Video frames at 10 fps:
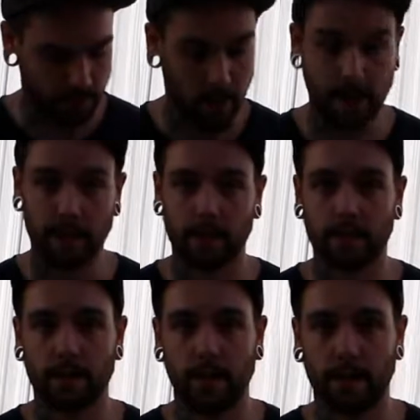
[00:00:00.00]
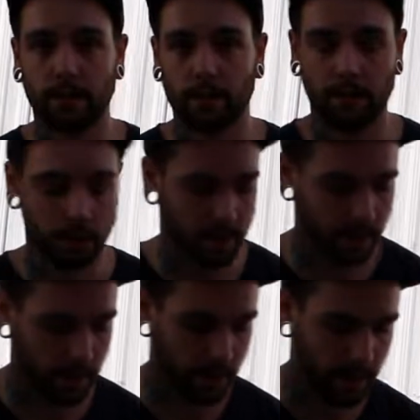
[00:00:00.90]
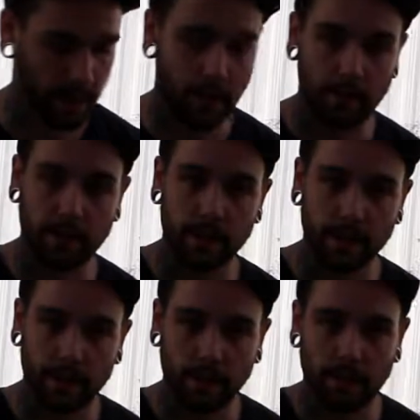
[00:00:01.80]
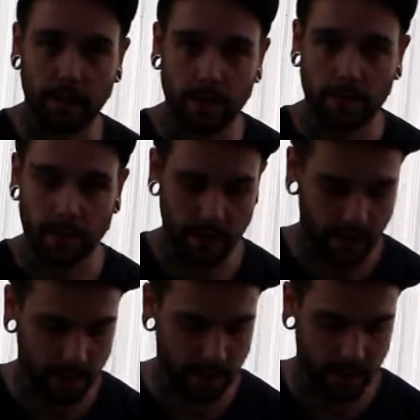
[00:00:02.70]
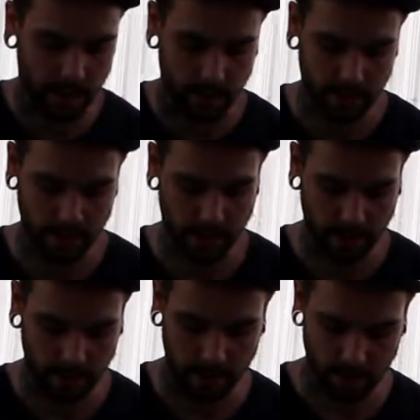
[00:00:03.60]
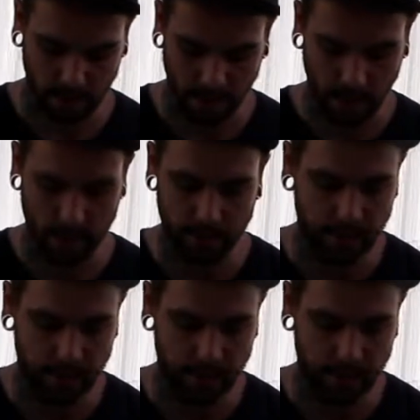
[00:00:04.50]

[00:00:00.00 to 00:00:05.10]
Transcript: diet. It's natural food that they would eat. Obviously we don't feed them the intestines and the garbage